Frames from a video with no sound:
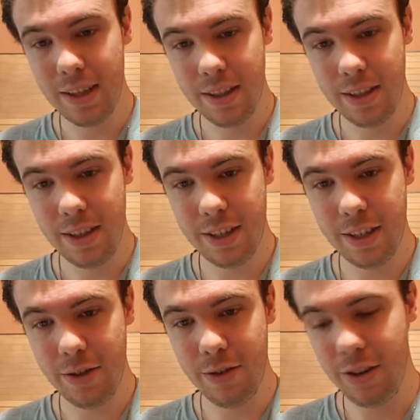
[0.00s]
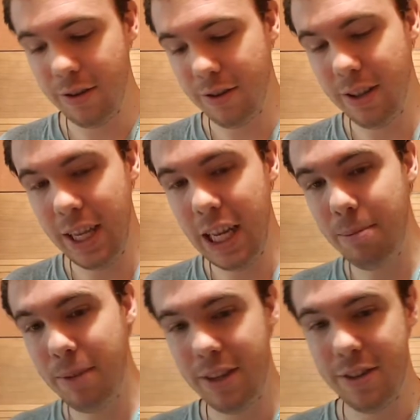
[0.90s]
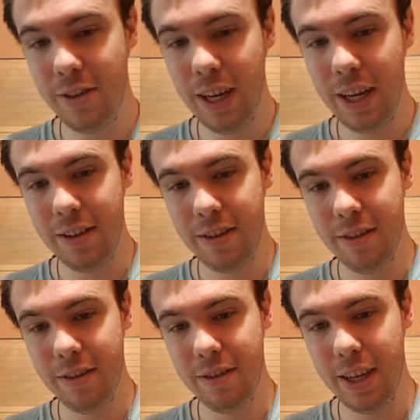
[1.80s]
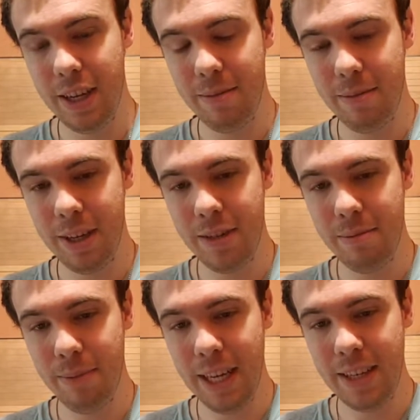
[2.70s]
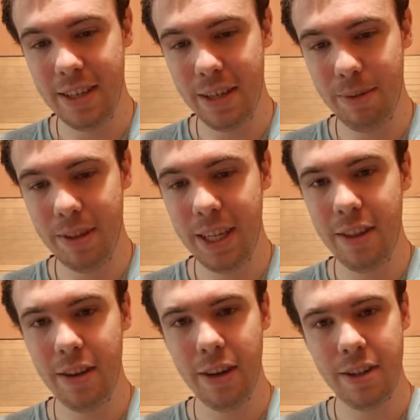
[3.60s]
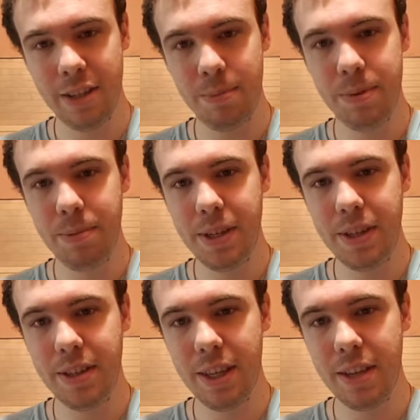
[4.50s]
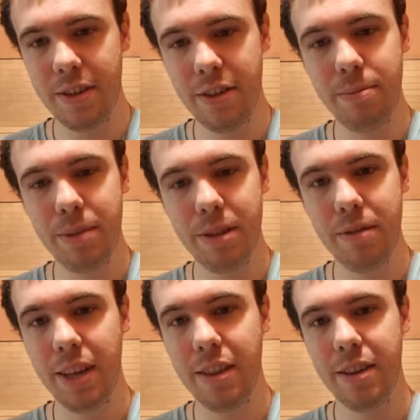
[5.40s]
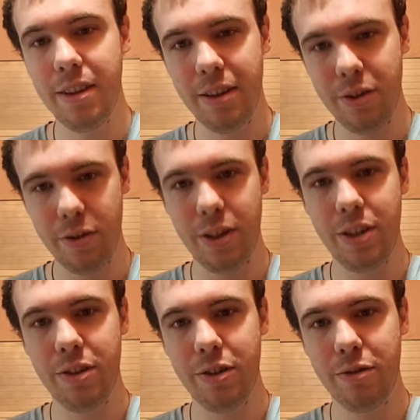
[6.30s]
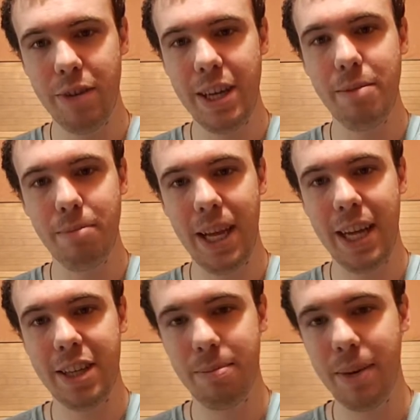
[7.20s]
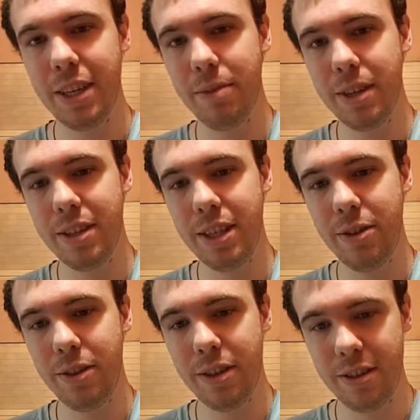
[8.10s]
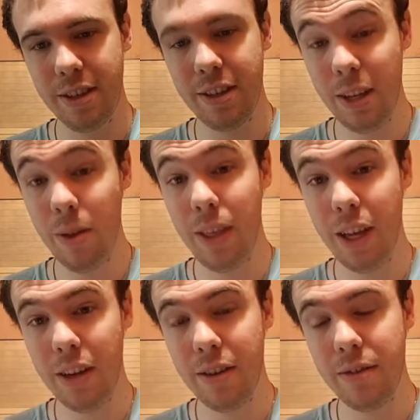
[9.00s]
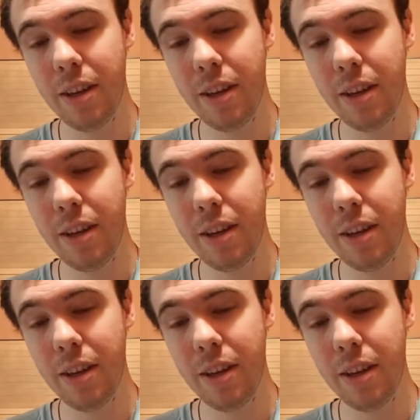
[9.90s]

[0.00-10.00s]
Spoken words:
Disco Dro, ladybugs do not hunt mites typically. There are some species that do, but not the traditional red and black spotted ones that you think of.